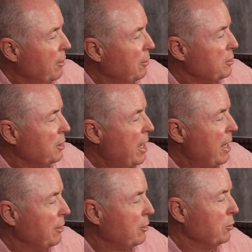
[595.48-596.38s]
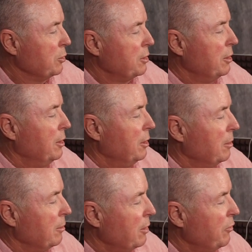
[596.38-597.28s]
photos of that. And of course,
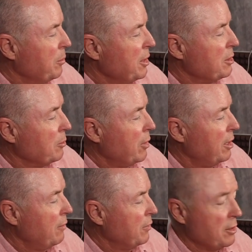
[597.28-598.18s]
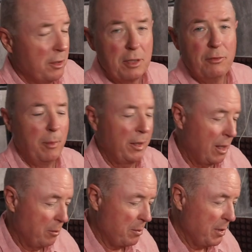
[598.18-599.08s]
giving me some great advertising for my
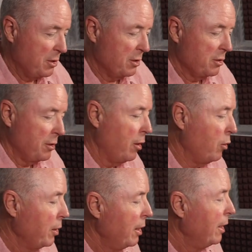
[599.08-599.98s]
company Messages on Hold.